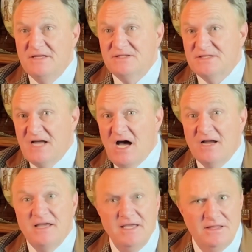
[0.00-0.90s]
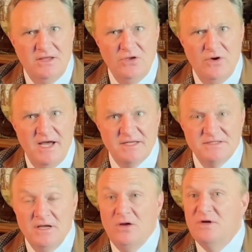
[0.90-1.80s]
stock in the US,
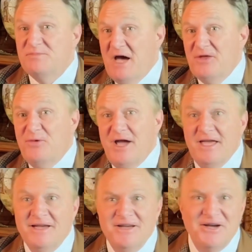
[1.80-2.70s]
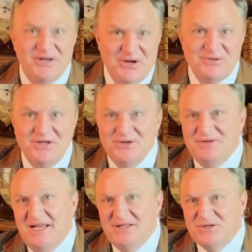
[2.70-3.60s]
which, by the way, a note to you
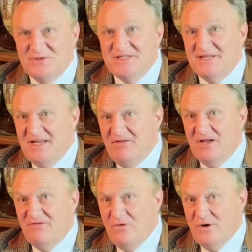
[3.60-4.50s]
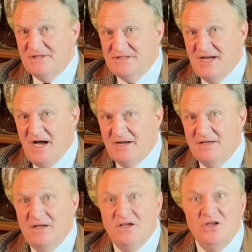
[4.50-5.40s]
dealers with significant foreign stock,
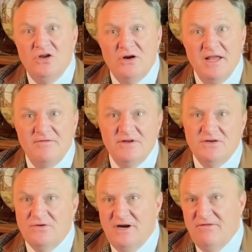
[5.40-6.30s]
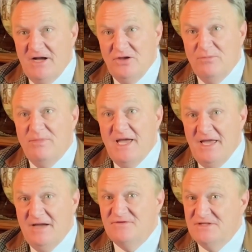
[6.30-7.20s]
your inventory value may
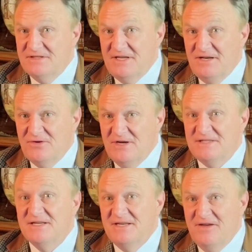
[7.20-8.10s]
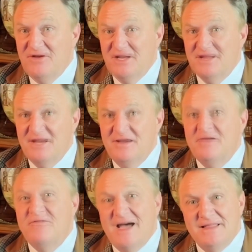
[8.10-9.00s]
have just increased significantly.
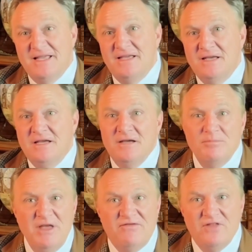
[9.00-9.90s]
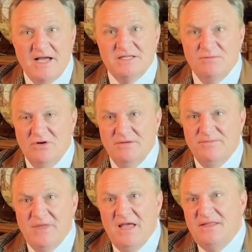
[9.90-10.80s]
Finally, be flexible.
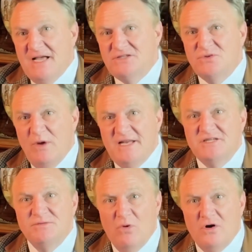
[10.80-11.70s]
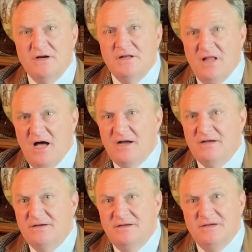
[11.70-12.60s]
That Swedish Mora clock
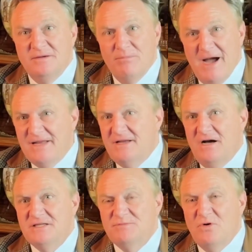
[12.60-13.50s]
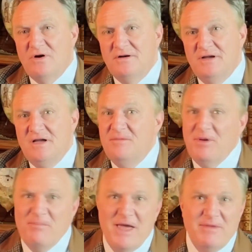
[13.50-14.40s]
might cost more,
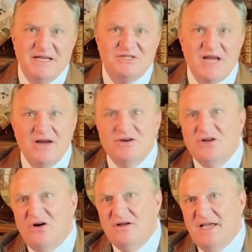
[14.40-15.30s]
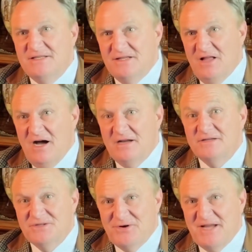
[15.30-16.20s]
but maybe a Shaker tall case clock
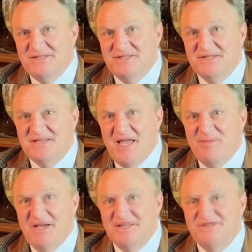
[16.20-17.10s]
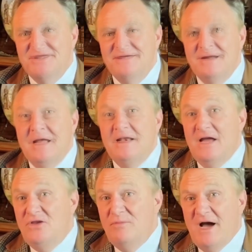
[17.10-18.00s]
scratches the same itch. Now
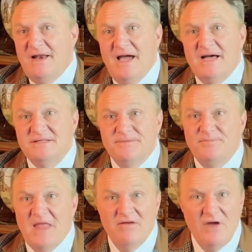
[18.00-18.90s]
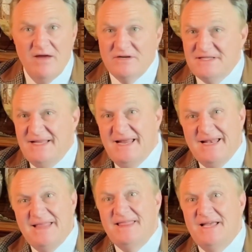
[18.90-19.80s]
you might ask, have we ever seen
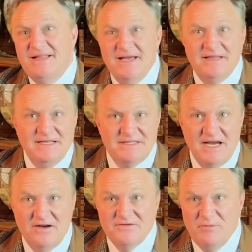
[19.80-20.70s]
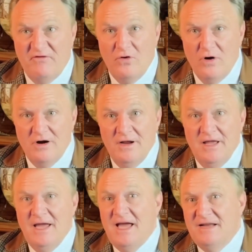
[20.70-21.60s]
anything like these tariffs before?
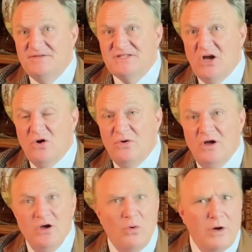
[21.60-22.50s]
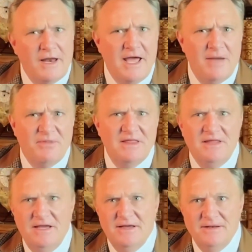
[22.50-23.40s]
And if so, what happened
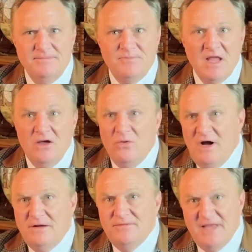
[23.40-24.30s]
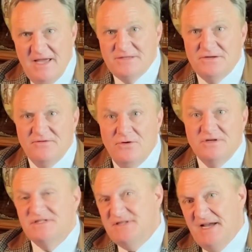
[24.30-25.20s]
then? Well, the answer of
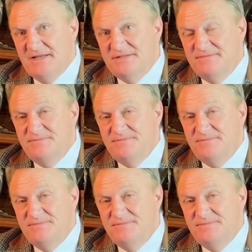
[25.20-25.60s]
course is yes.